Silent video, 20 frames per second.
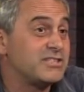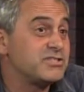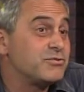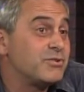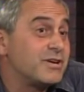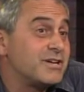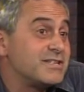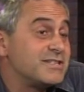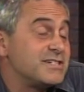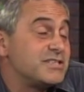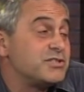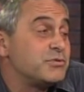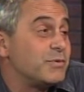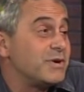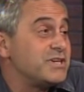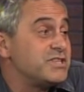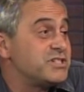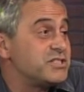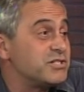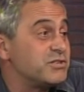sort of the
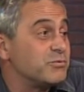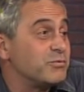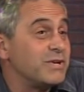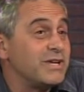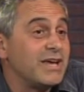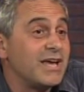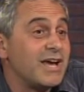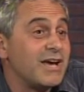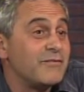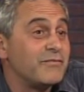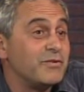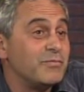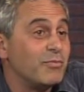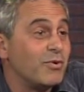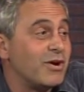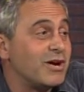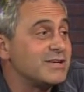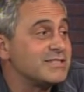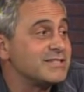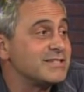situation we have in
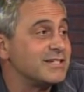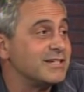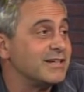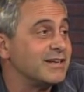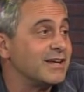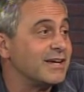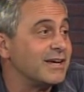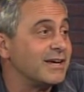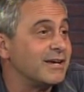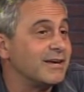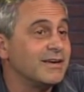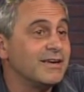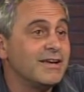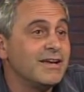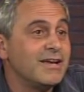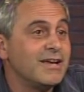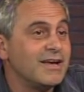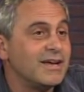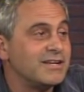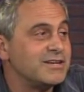Boston.
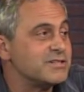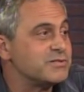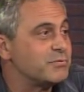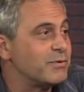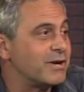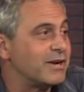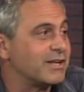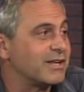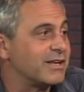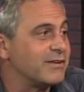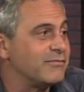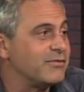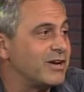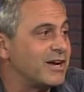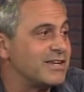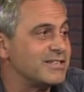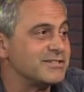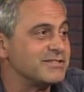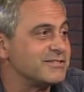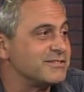Just want to give you
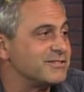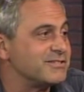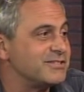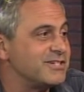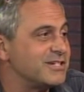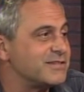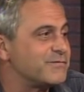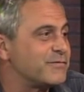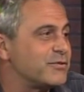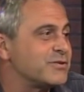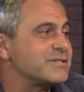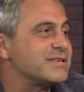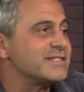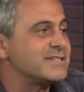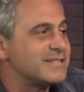guys a chance. First, let's